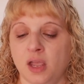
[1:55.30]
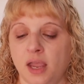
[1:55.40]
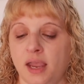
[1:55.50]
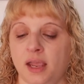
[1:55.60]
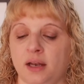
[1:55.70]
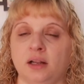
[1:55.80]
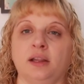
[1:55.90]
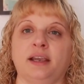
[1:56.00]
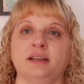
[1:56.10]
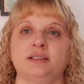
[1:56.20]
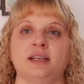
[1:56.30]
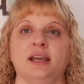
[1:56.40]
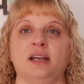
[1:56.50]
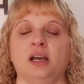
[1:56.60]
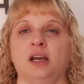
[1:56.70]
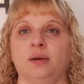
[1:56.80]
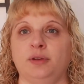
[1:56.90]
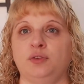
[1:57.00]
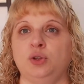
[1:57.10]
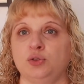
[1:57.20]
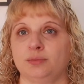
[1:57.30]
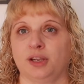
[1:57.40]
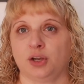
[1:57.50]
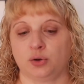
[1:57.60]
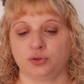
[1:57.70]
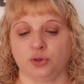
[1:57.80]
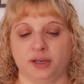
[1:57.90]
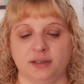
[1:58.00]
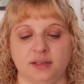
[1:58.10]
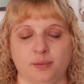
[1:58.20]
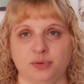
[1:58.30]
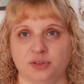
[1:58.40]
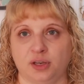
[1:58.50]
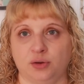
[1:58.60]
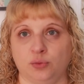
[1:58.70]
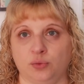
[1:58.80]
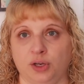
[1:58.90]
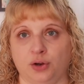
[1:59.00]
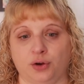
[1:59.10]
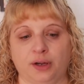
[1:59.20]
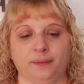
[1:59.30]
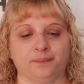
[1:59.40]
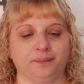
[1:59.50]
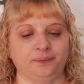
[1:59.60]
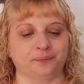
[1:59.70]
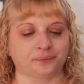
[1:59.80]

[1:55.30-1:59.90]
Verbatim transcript: And like I said, if you use my code, you'll get a 10% recurring.